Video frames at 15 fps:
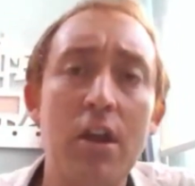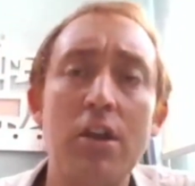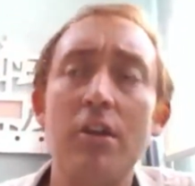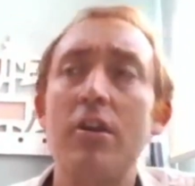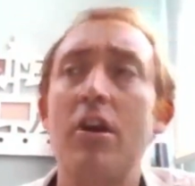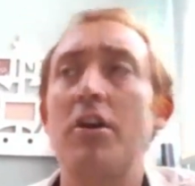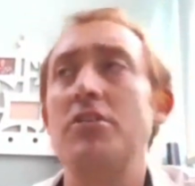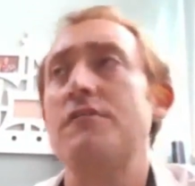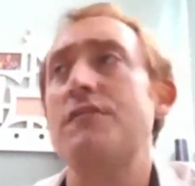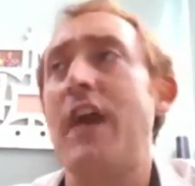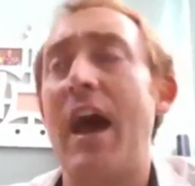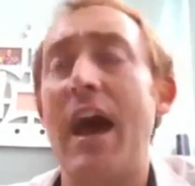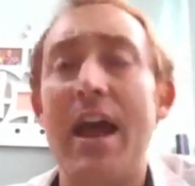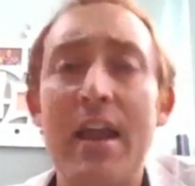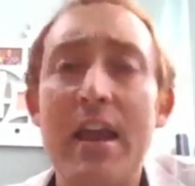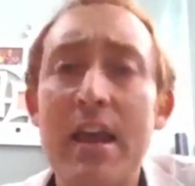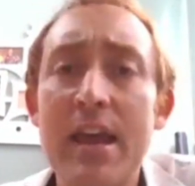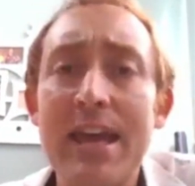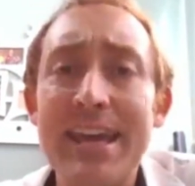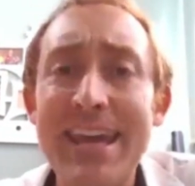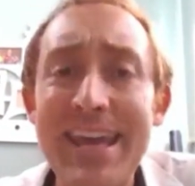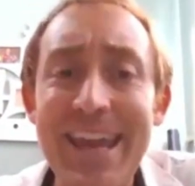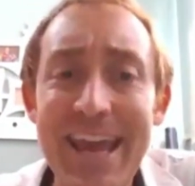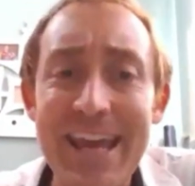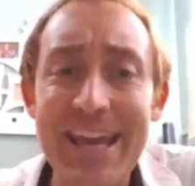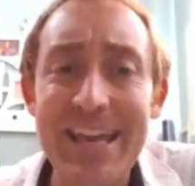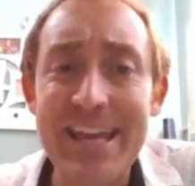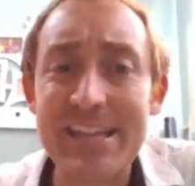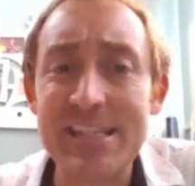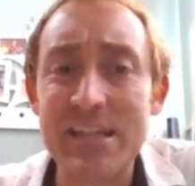You know, you've got
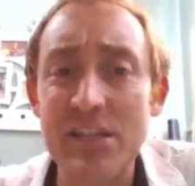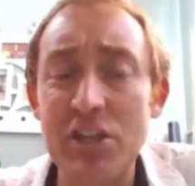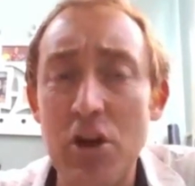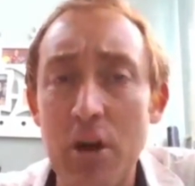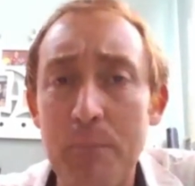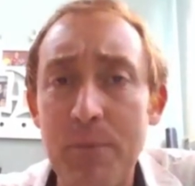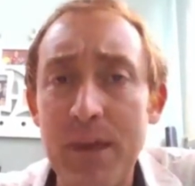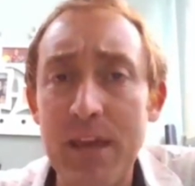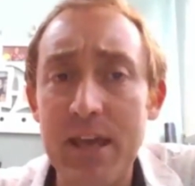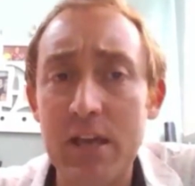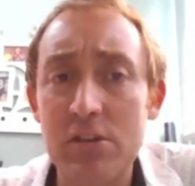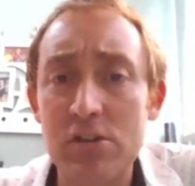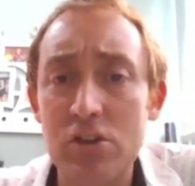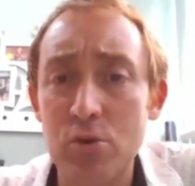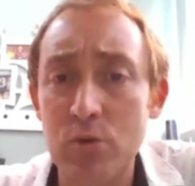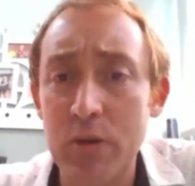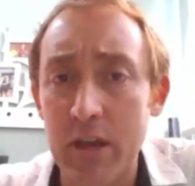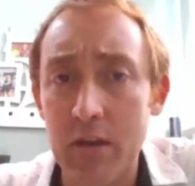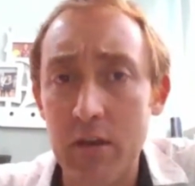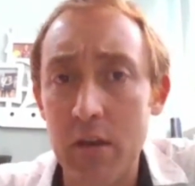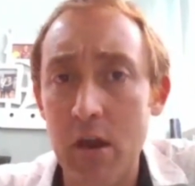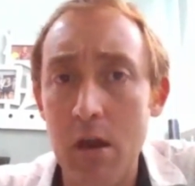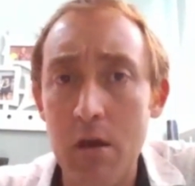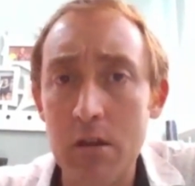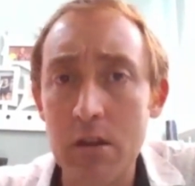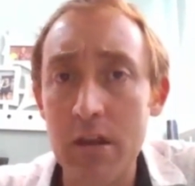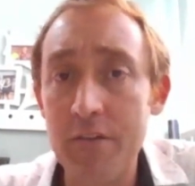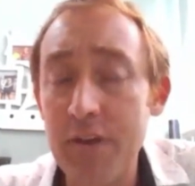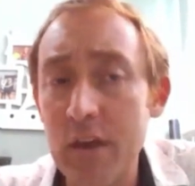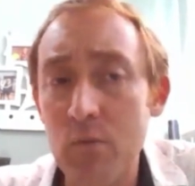Canadians and Europeans who can
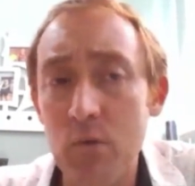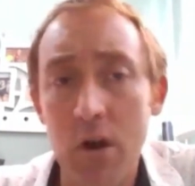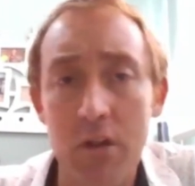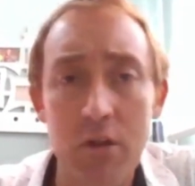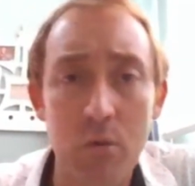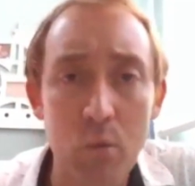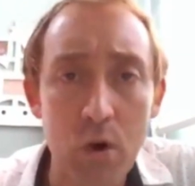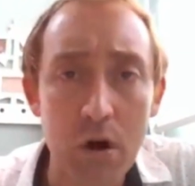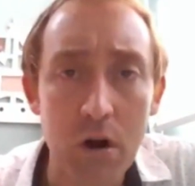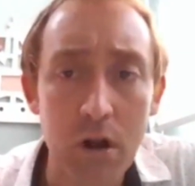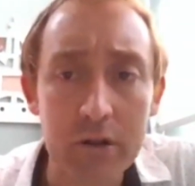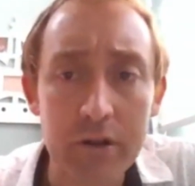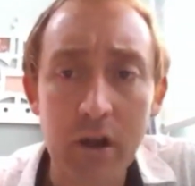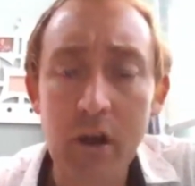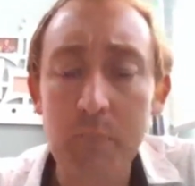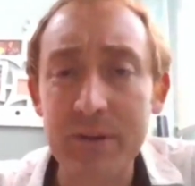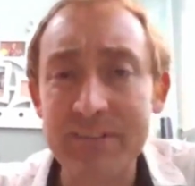live anywhere in the world,